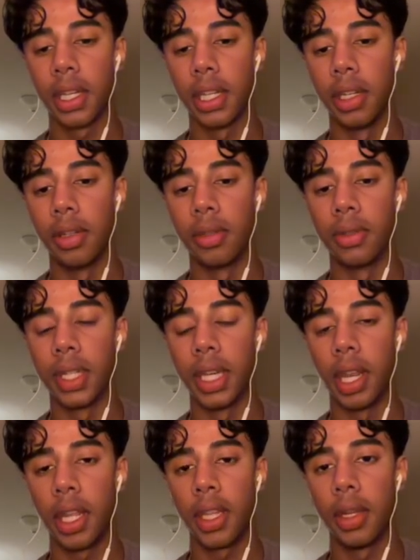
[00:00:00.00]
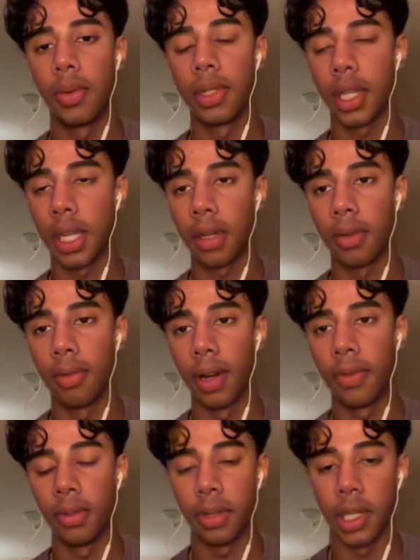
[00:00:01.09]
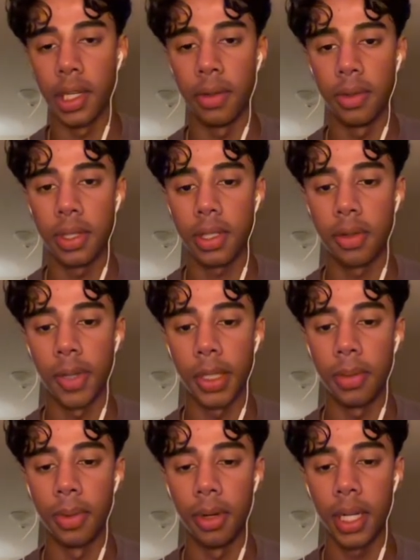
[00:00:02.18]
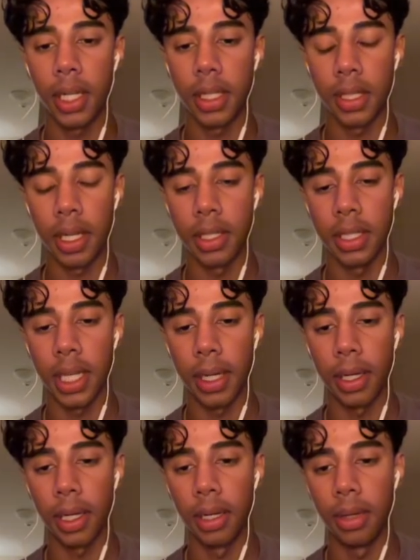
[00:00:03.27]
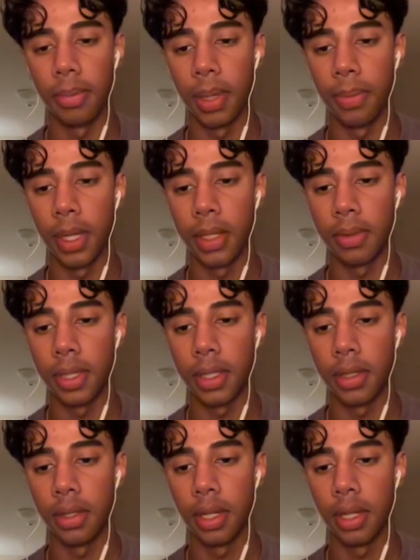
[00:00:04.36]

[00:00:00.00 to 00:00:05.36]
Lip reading: today there was like red folder news throughout the morning, so I just I might as well just